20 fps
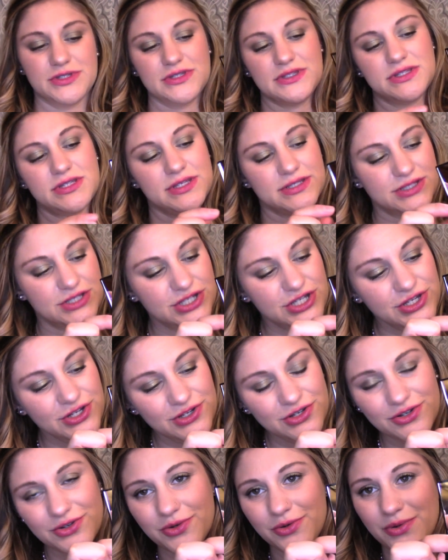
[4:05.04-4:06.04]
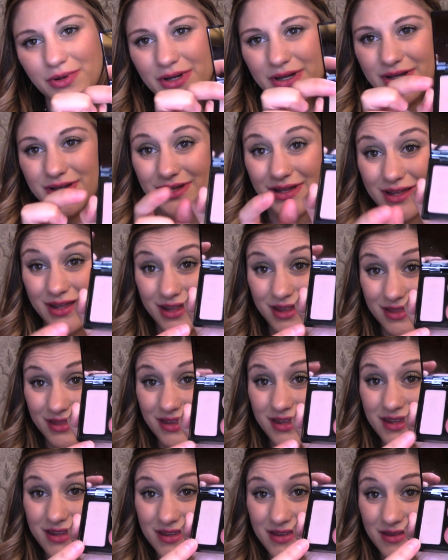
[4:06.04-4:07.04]
The two,
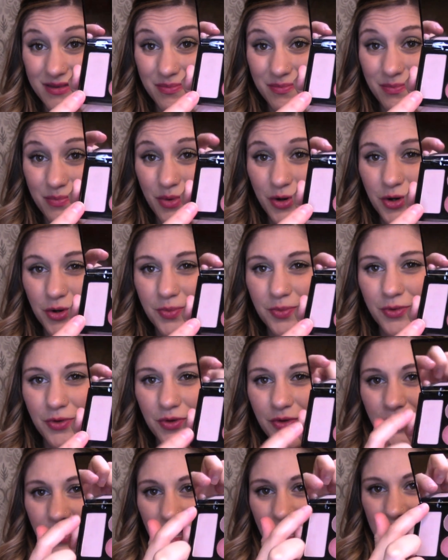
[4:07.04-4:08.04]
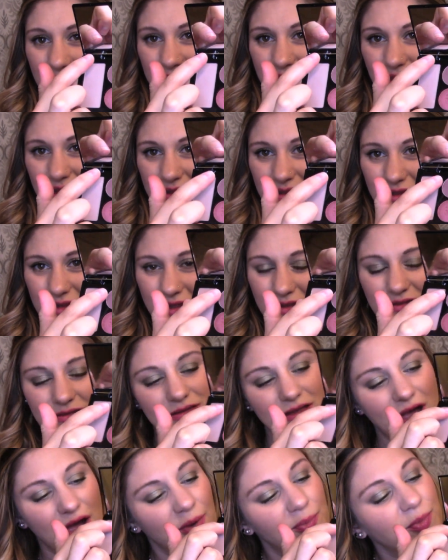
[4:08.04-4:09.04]
this purple and then this
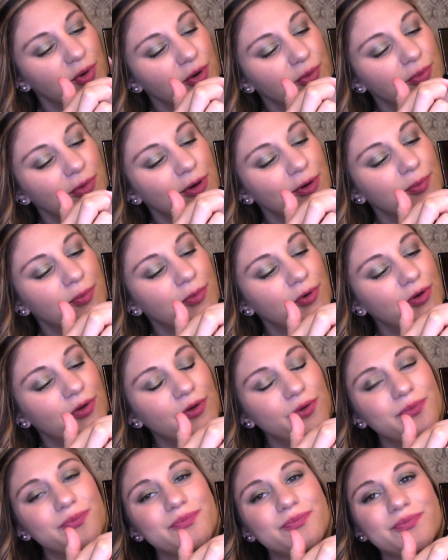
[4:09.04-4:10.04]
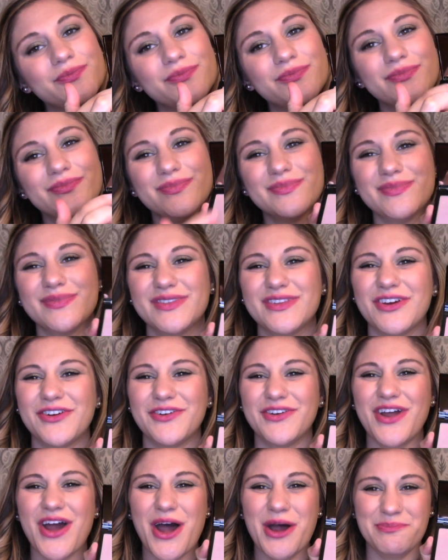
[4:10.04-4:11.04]
upper purple, they're
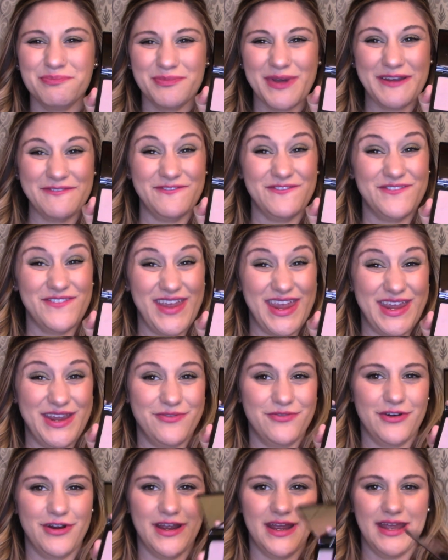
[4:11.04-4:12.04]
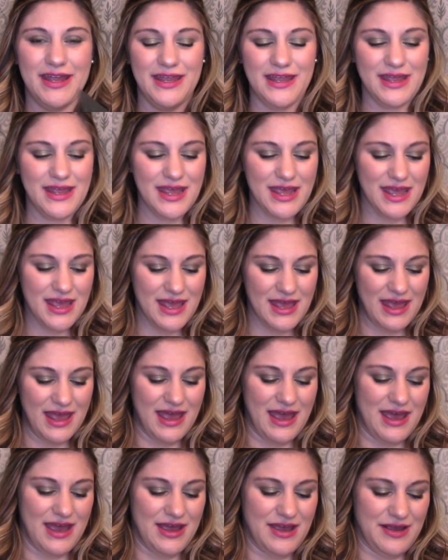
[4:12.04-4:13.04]
not my favorite.
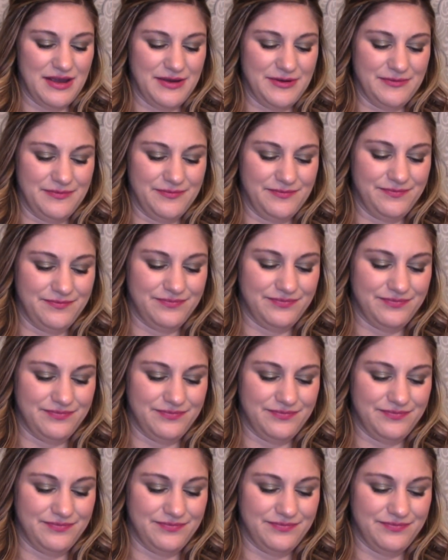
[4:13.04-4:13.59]
They